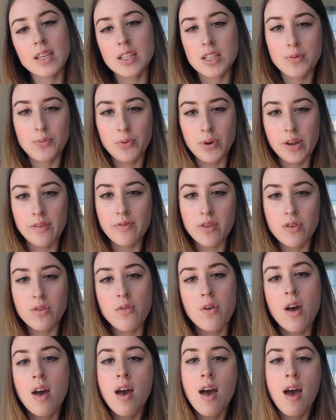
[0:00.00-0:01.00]
To
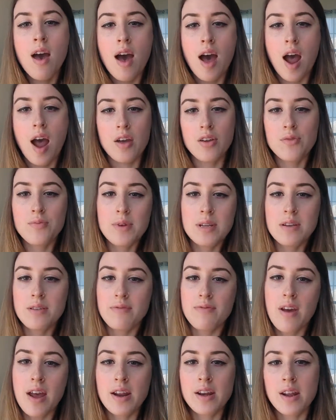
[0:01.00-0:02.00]
preview, I will be
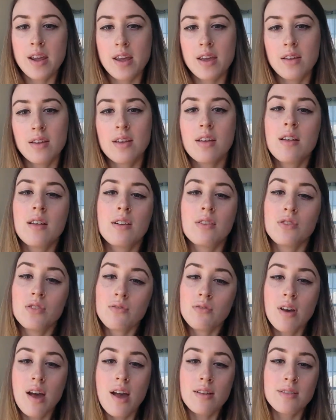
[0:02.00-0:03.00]
defining
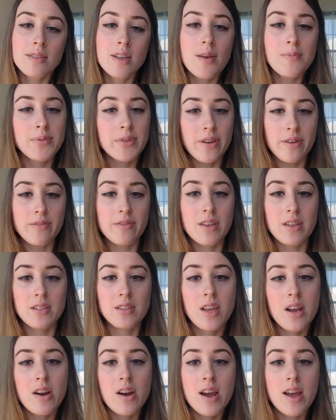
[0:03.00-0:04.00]
2 concepts of
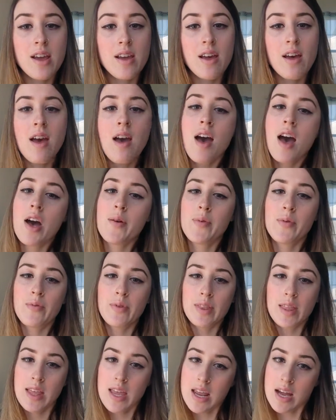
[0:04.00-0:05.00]
this theory. I'll be
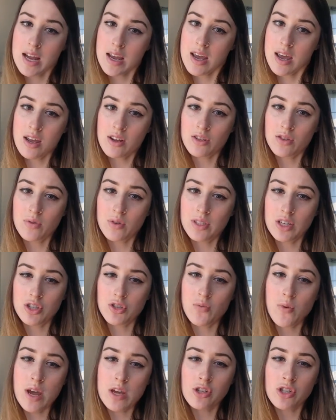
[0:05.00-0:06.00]
relating it to a
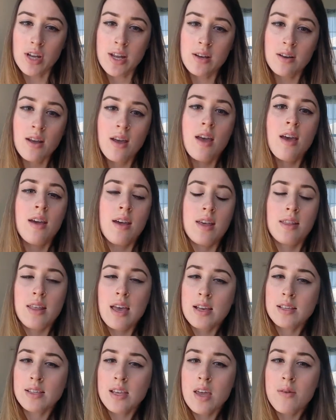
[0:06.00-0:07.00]
situation, and
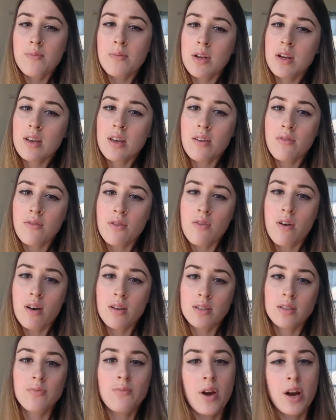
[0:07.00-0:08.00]
lastly, I'm going to give you all some